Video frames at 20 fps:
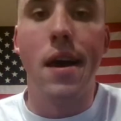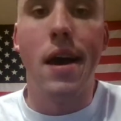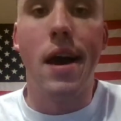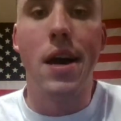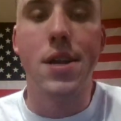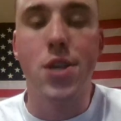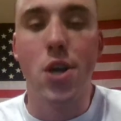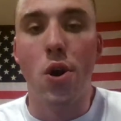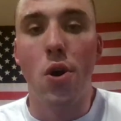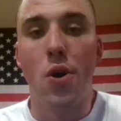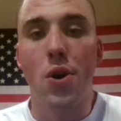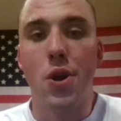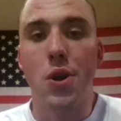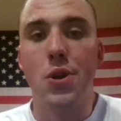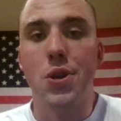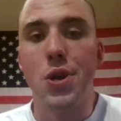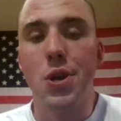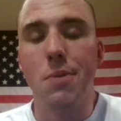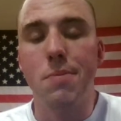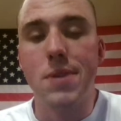How's it going,
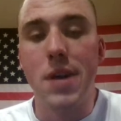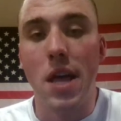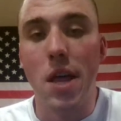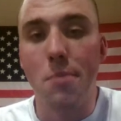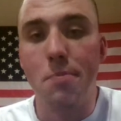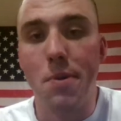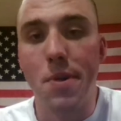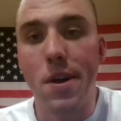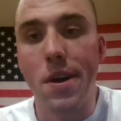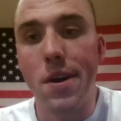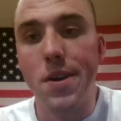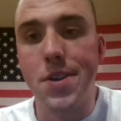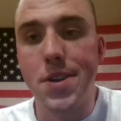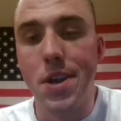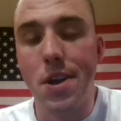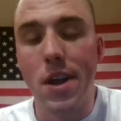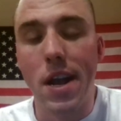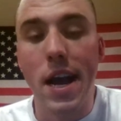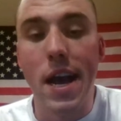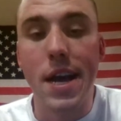YouTube? Tyler Polaris
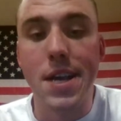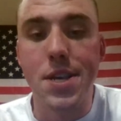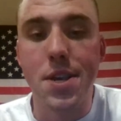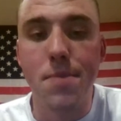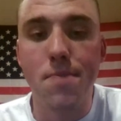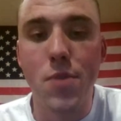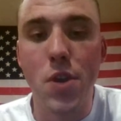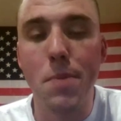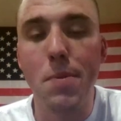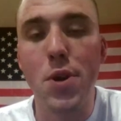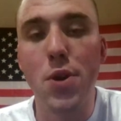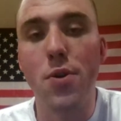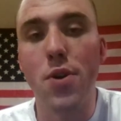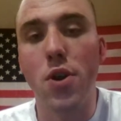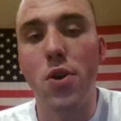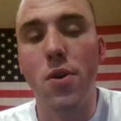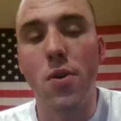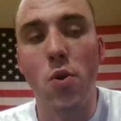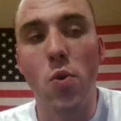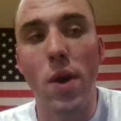here, guys. Gonna be
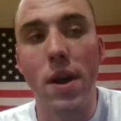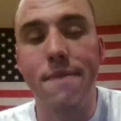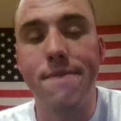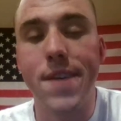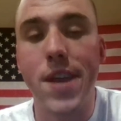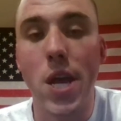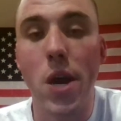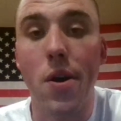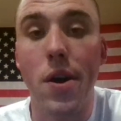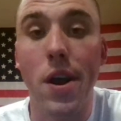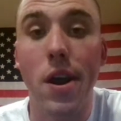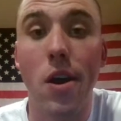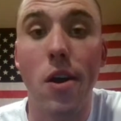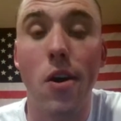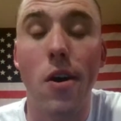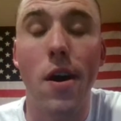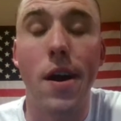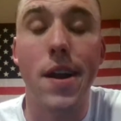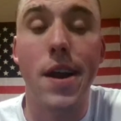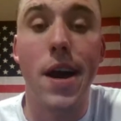doing a quick video
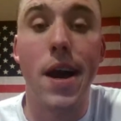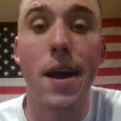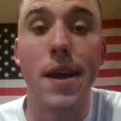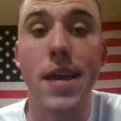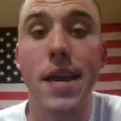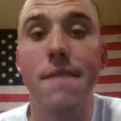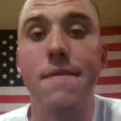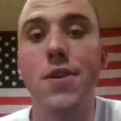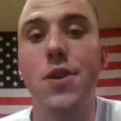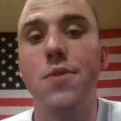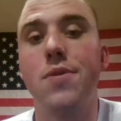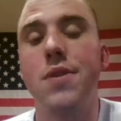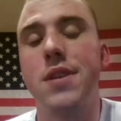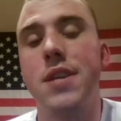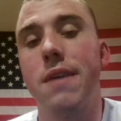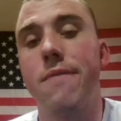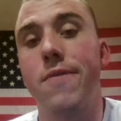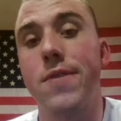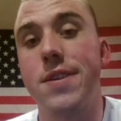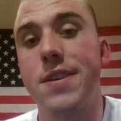here on giving you the
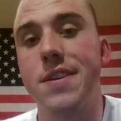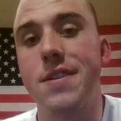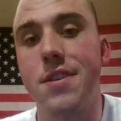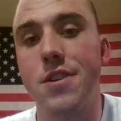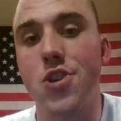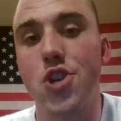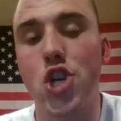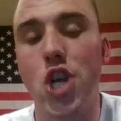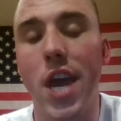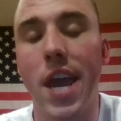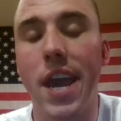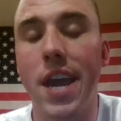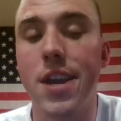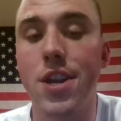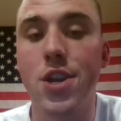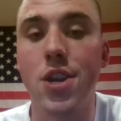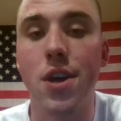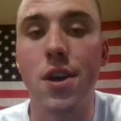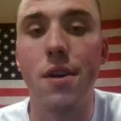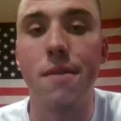differences in
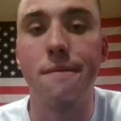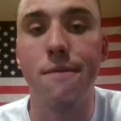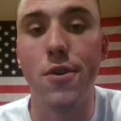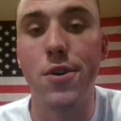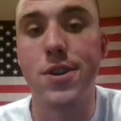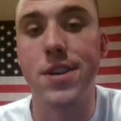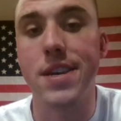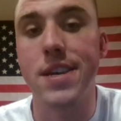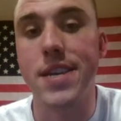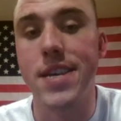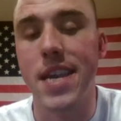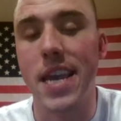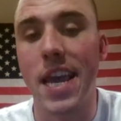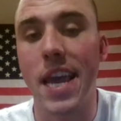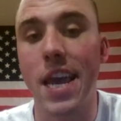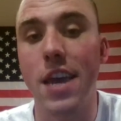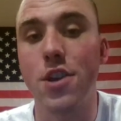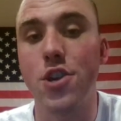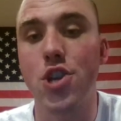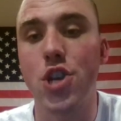chained versus
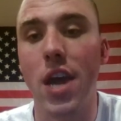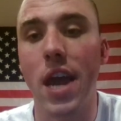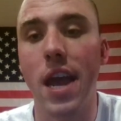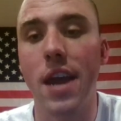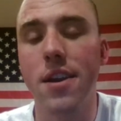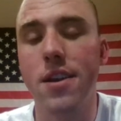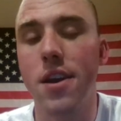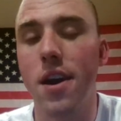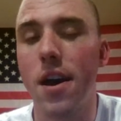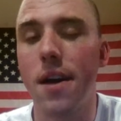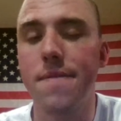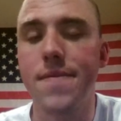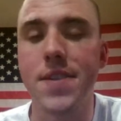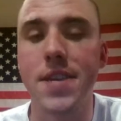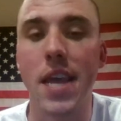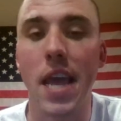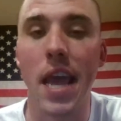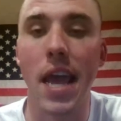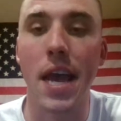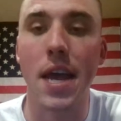hinged
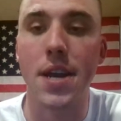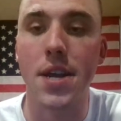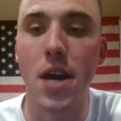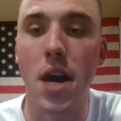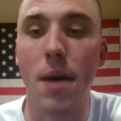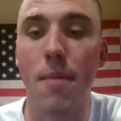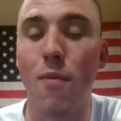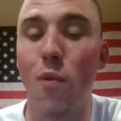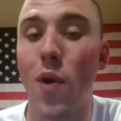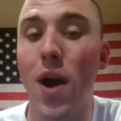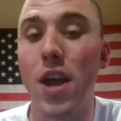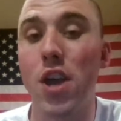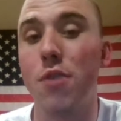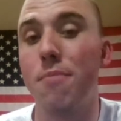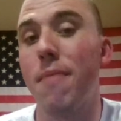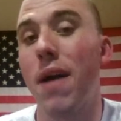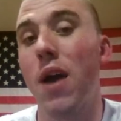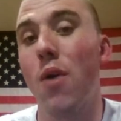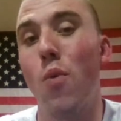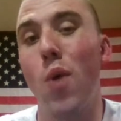handcuffs and why you
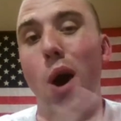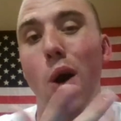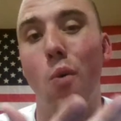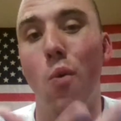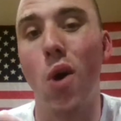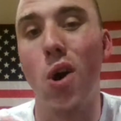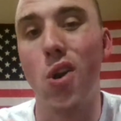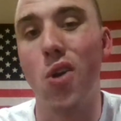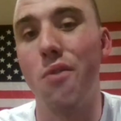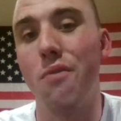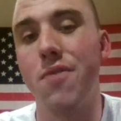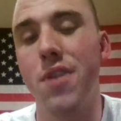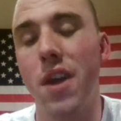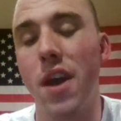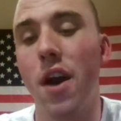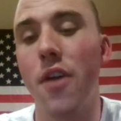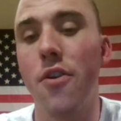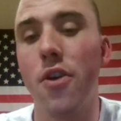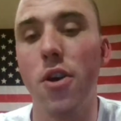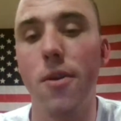might want one over
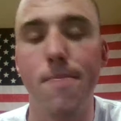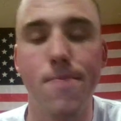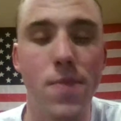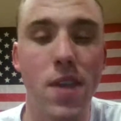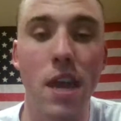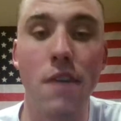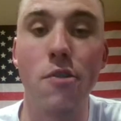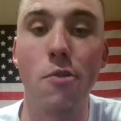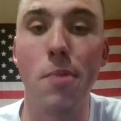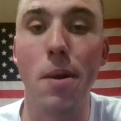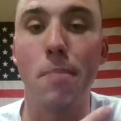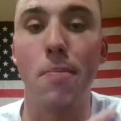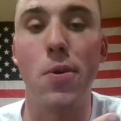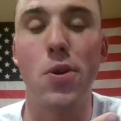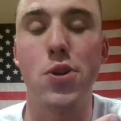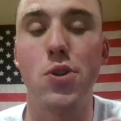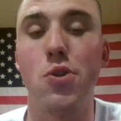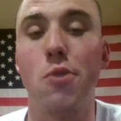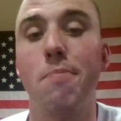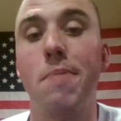the other. Give you my
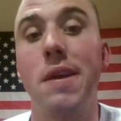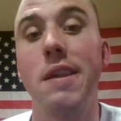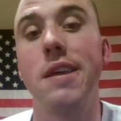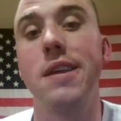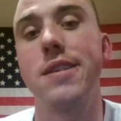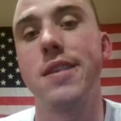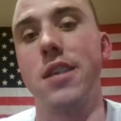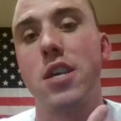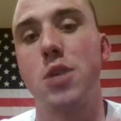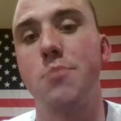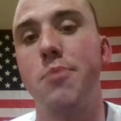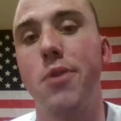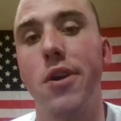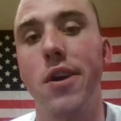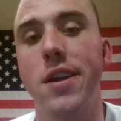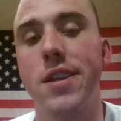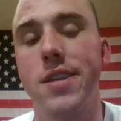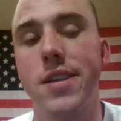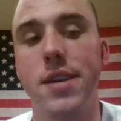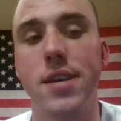personal opinions and
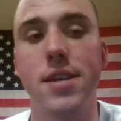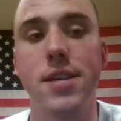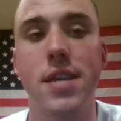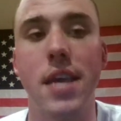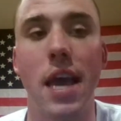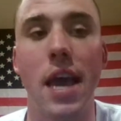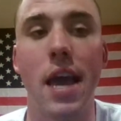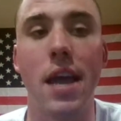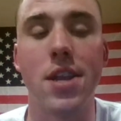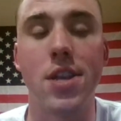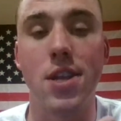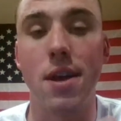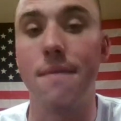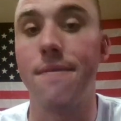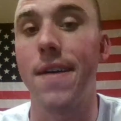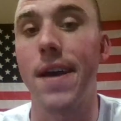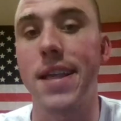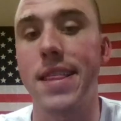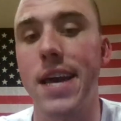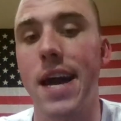experiences and
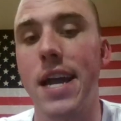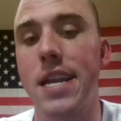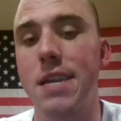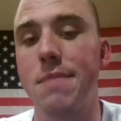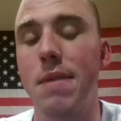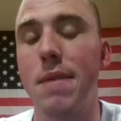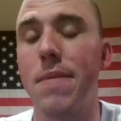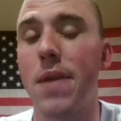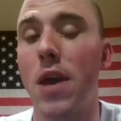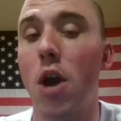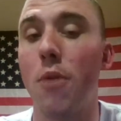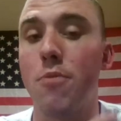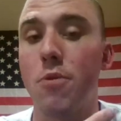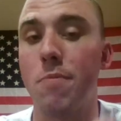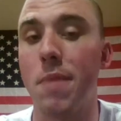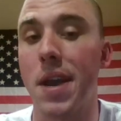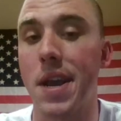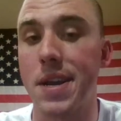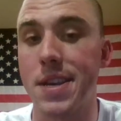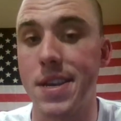stuff like that to maybe help
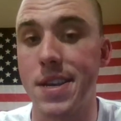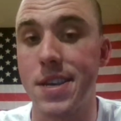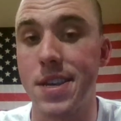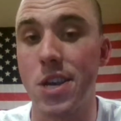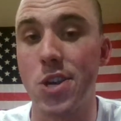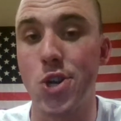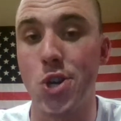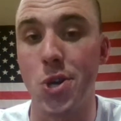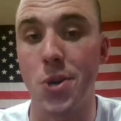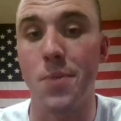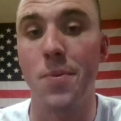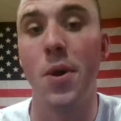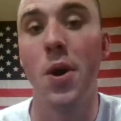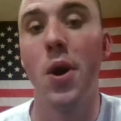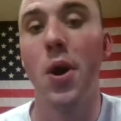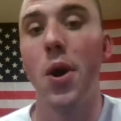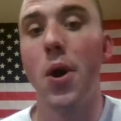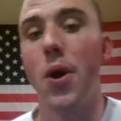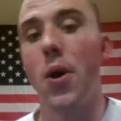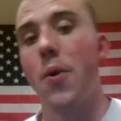you make a decision.
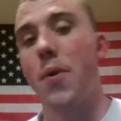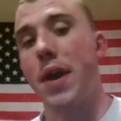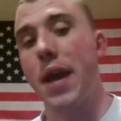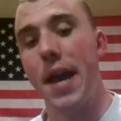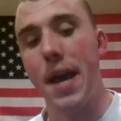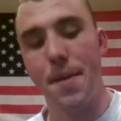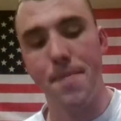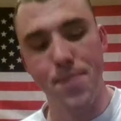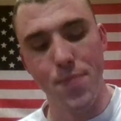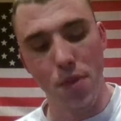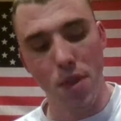Okay,